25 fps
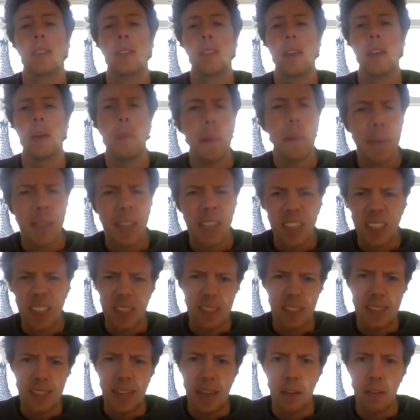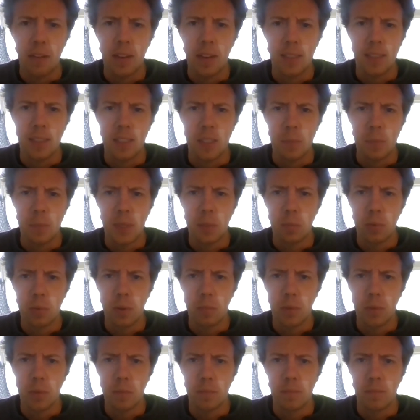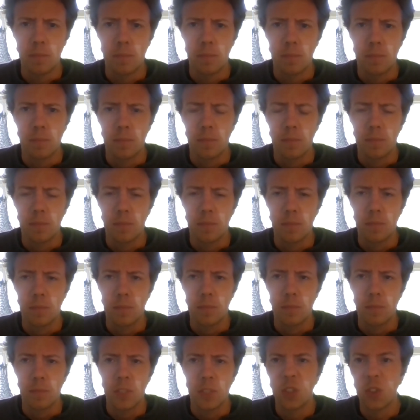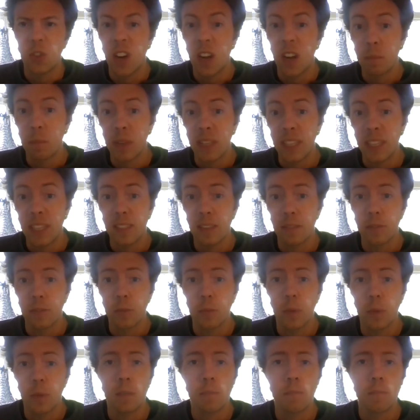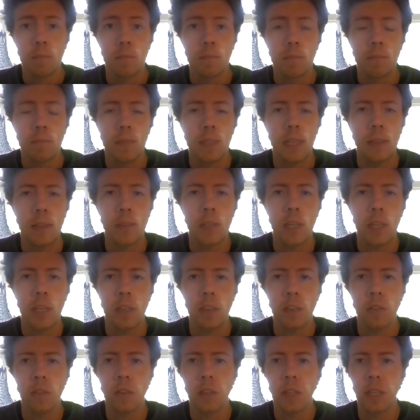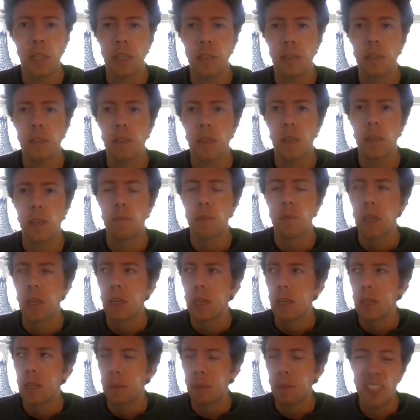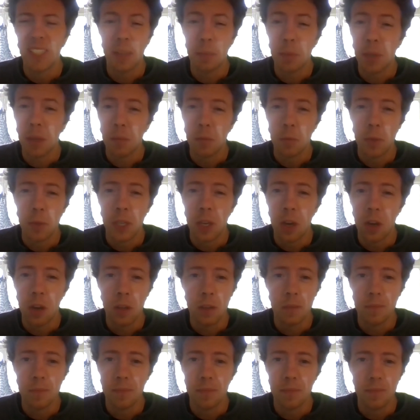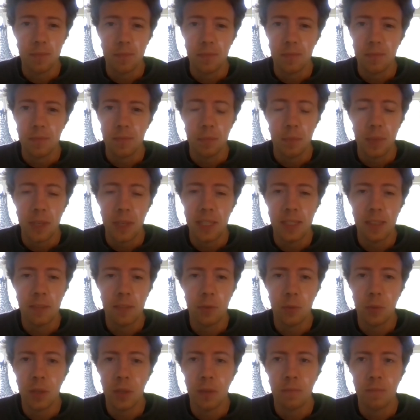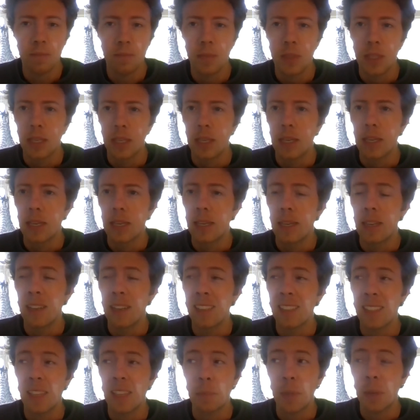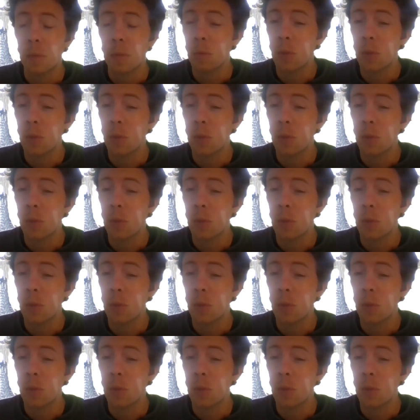And maybe that doesn't sound like such a big problem to try and please everyone. Sounds like a good thing, doesn't it? But sometimes we can't please everyone, and sometimes